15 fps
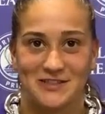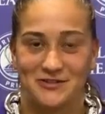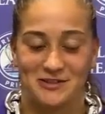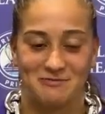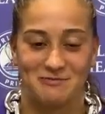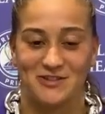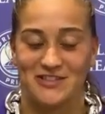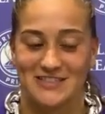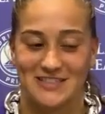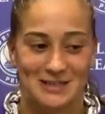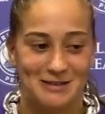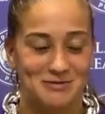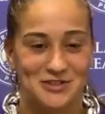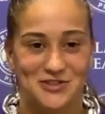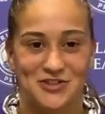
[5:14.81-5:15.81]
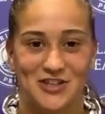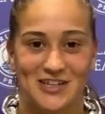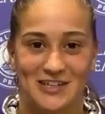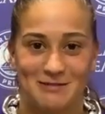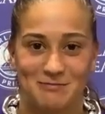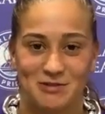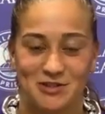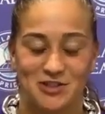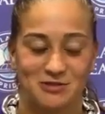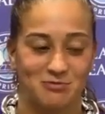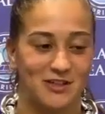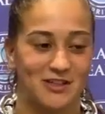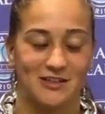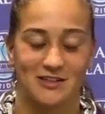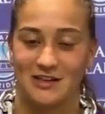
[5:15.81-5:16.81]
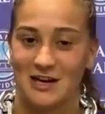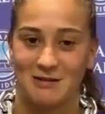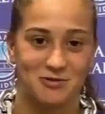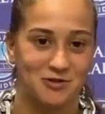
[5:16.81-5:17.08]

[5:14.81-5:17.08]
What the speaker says: We've been doing it a million times in training, but she played an